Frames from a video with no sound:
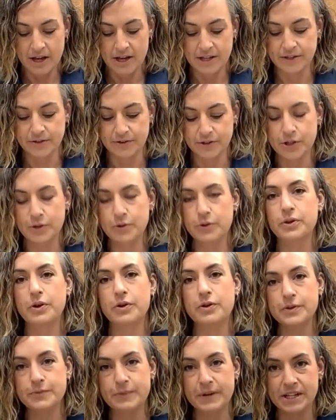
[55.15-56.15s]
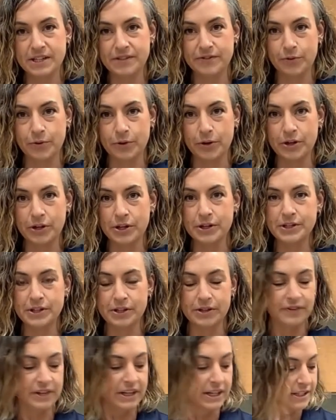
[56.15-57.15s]
So 2 of those makes 4 good
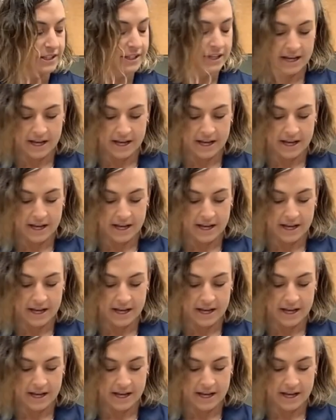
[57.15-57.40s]
servings.